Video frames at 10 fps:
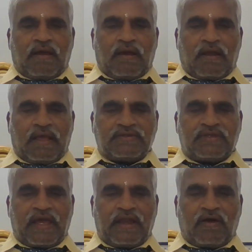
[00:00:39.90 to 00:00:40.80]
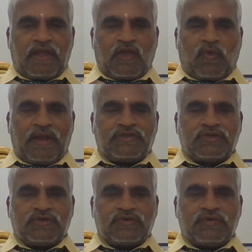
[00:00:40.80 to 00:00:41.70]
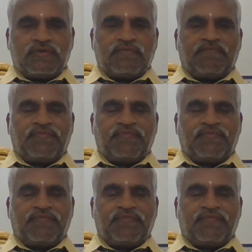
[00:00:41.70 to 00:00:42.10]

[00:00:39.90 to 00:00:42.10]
less than or equal to